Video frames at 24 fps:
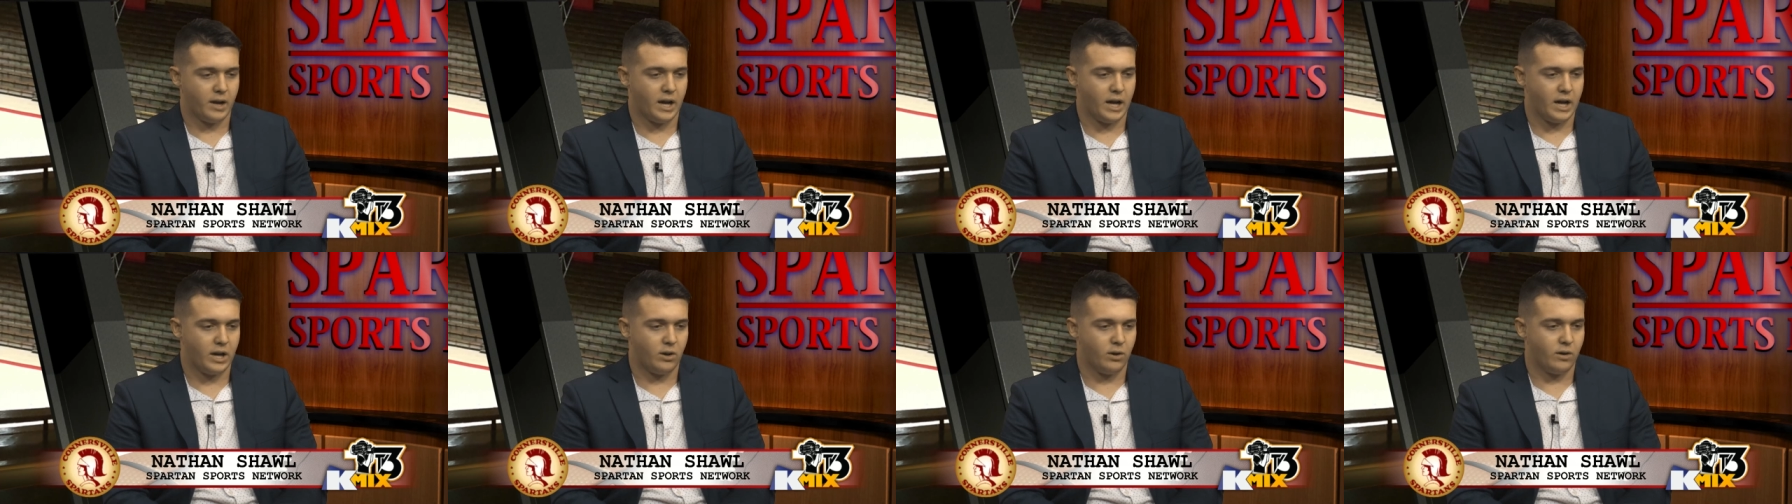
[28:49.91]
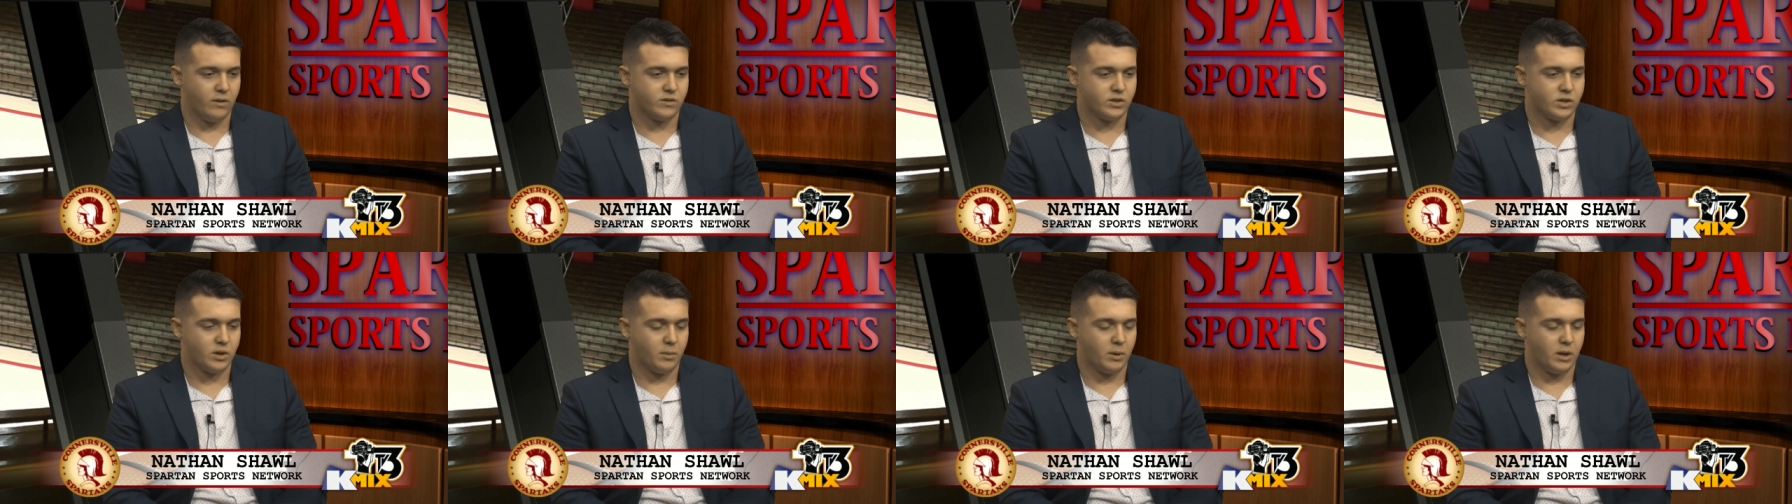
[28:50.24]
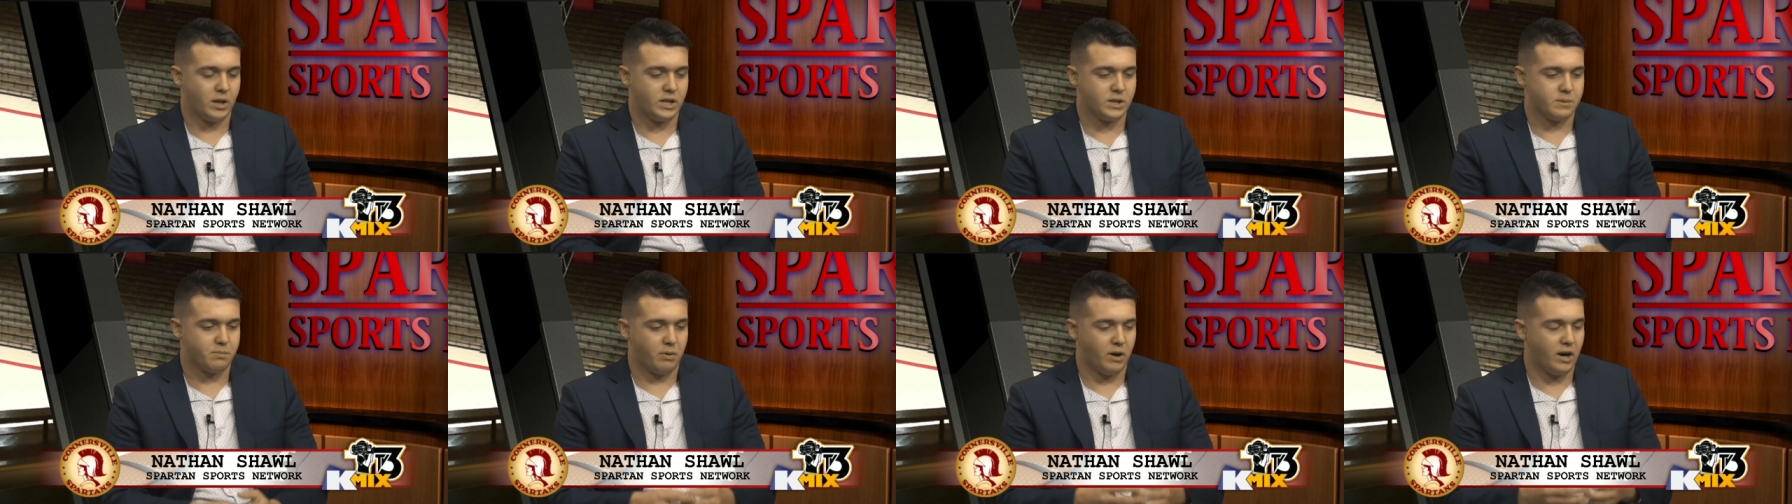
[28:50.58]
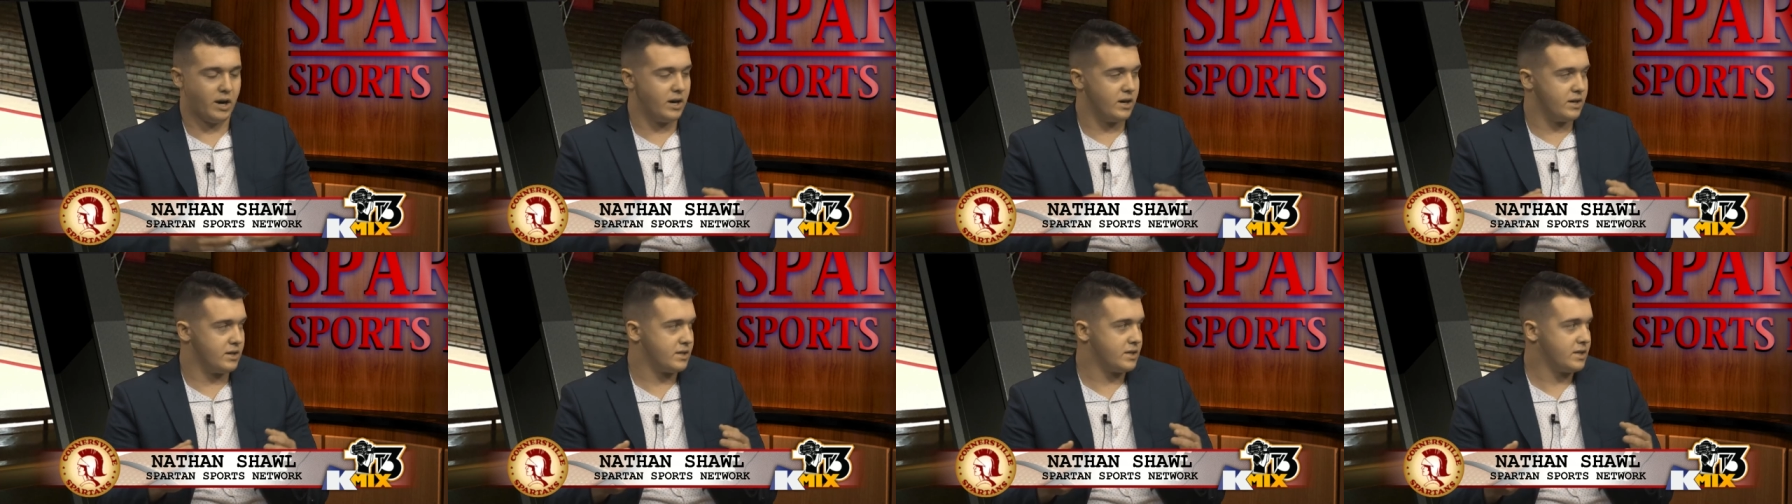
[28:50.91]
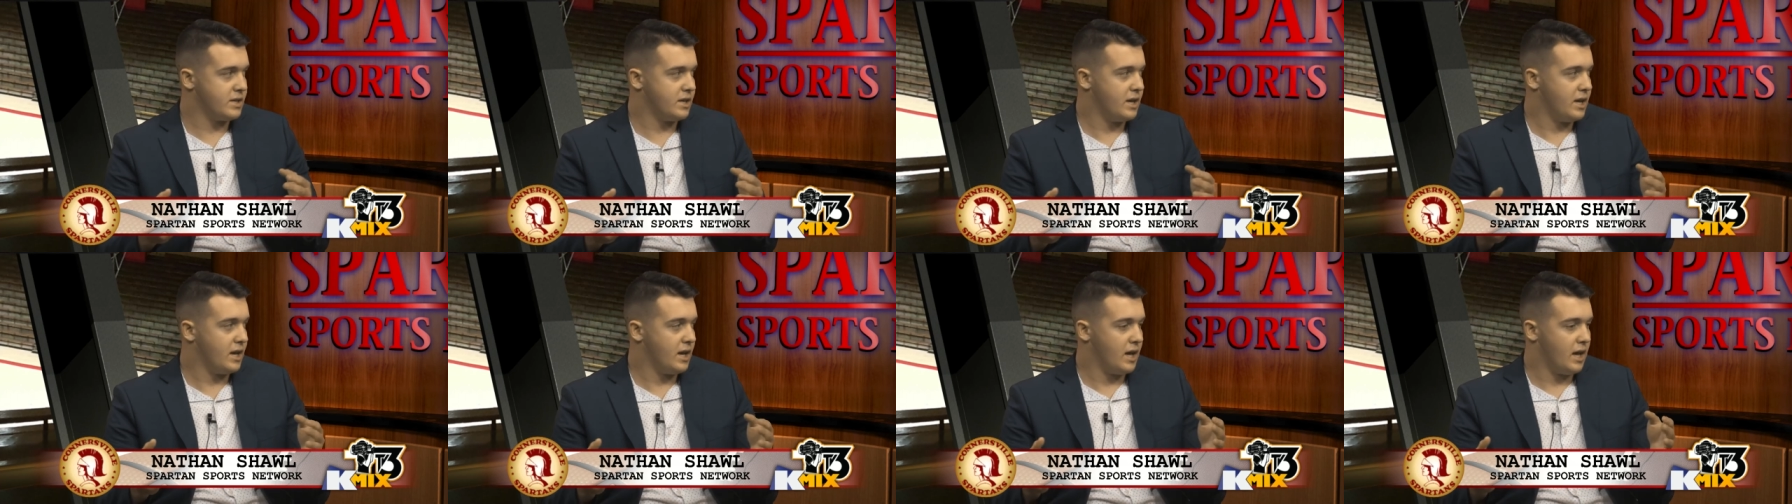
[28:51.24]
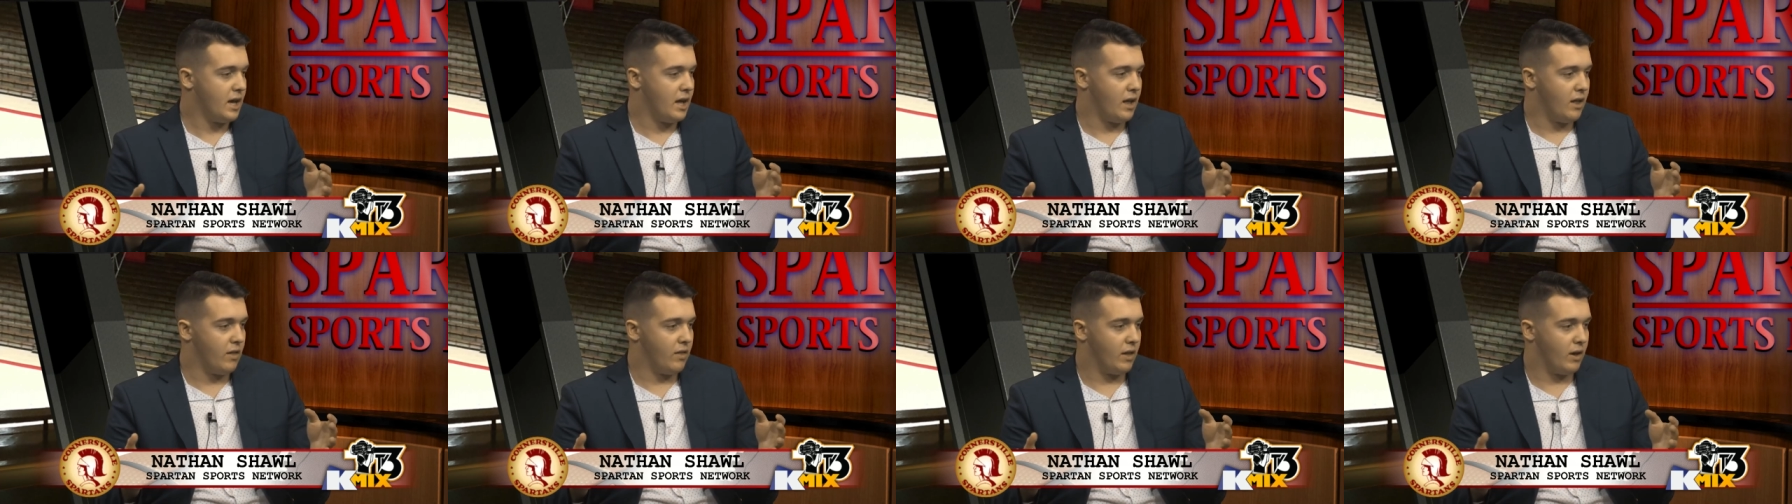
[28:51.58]
And you have so many of these players
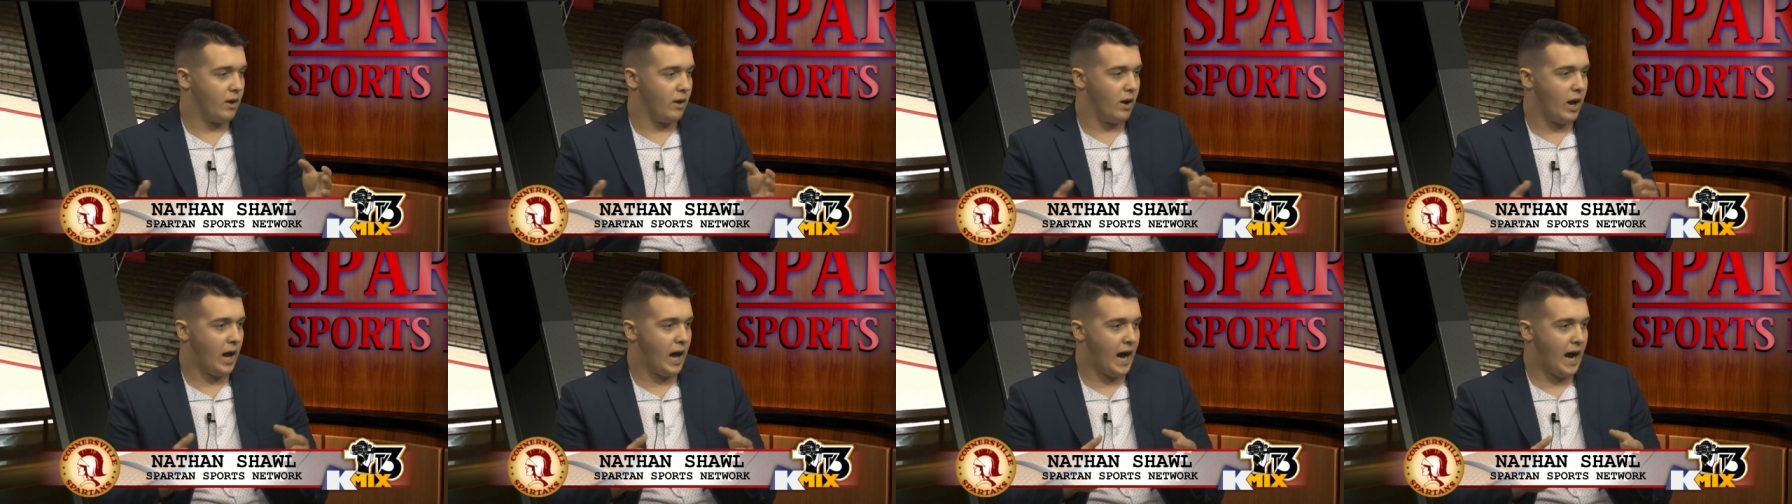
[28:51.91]
that,